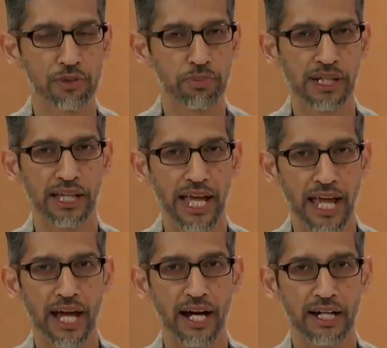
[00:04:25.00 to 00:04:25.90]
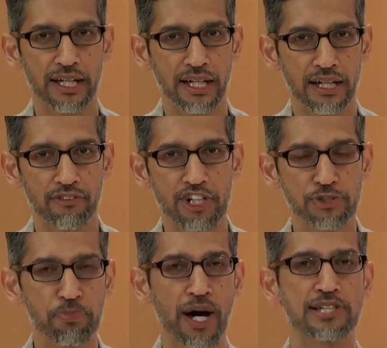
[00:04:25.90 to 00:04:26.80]
to bring A I in
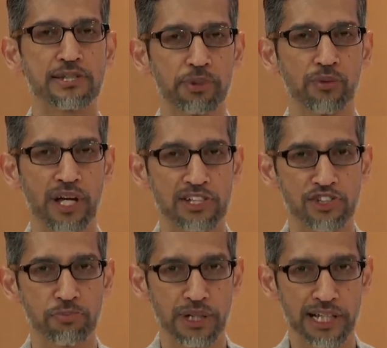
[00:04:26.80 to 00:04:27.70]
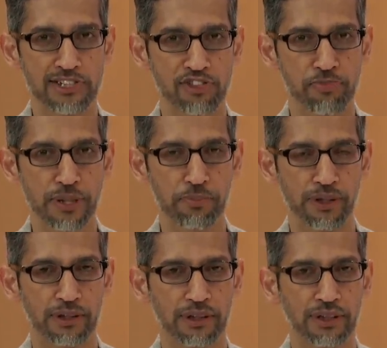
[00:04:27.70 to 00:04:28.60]
responsible ways to billions of
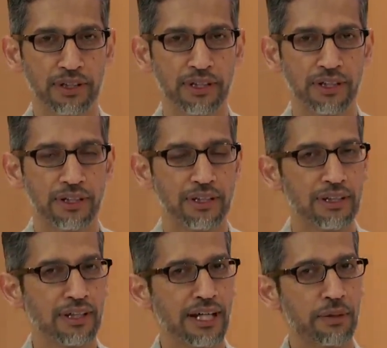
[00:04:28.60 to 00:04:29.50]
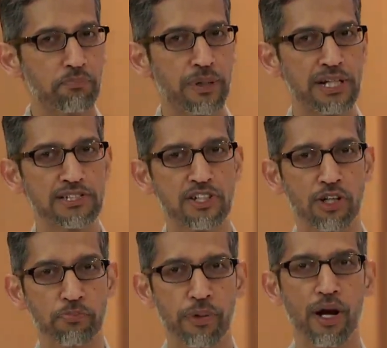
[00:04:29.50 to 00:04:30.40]
people. It builds
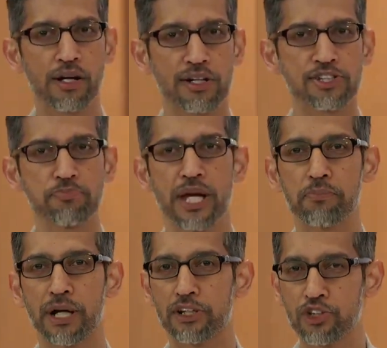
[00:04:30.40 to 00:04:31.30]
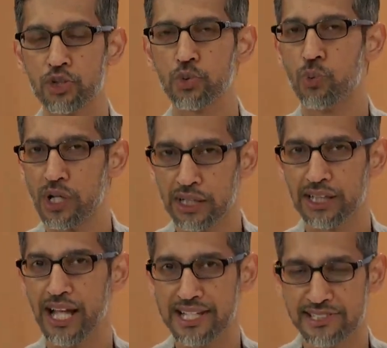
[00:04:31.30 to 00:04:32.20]
on progress made by two
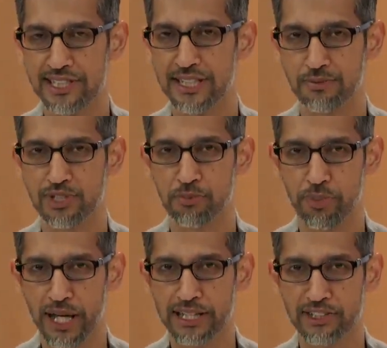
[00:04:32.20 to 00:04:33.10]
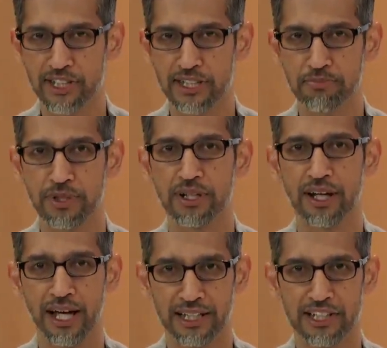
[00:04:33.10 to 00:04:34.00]
world-class teams, the Brain team
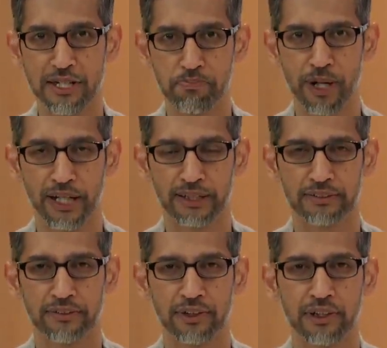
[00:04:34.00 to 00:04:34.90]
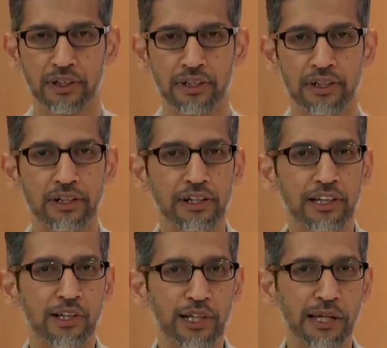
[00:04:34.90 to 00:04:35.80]
and DeepMind.
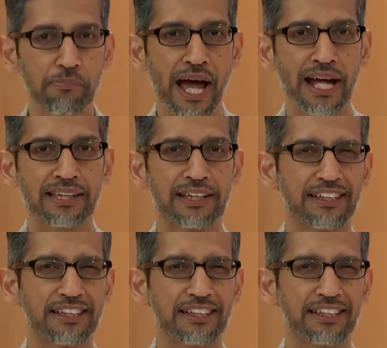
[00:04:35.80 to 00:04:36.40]
Looking back at the